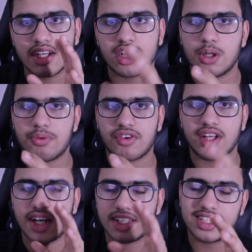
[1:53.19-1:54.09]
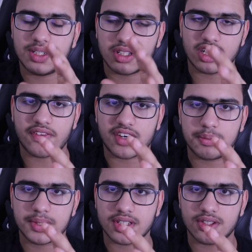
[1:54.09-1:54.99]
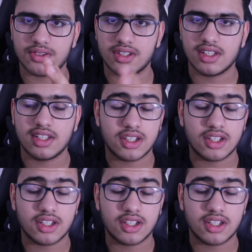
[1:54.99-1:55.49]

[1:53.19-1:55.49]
Hopefully, I'll see you on another episode